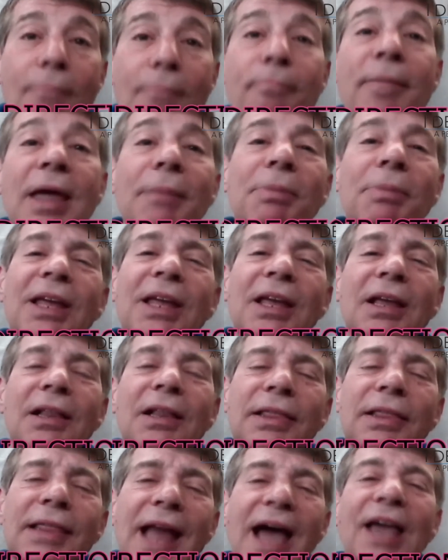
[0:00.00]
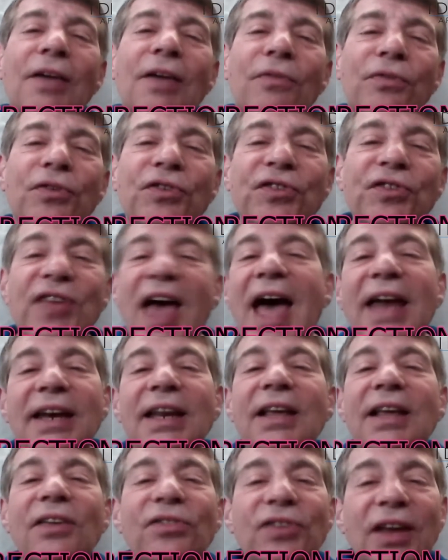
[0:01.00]
Maybe life,
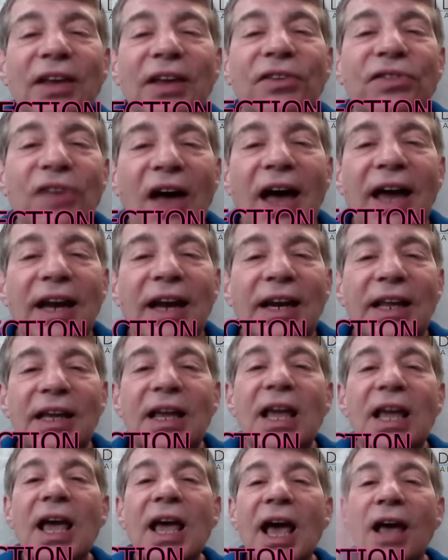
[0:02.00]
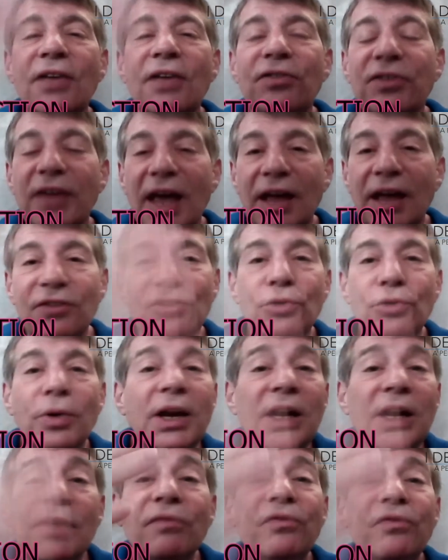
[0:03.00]
sadness, anxiety has
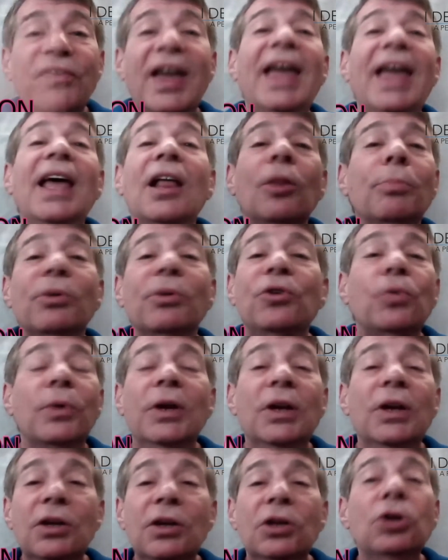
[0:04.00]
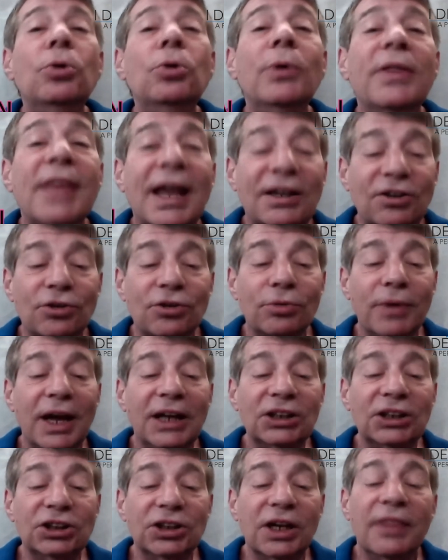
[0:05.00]
created a veil between you and that
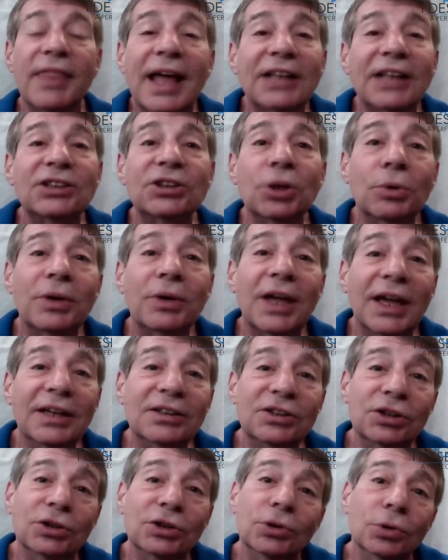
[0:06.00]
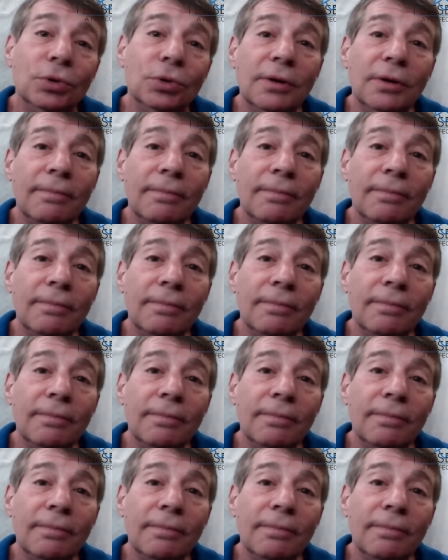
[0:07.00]
direction, and that's okay too.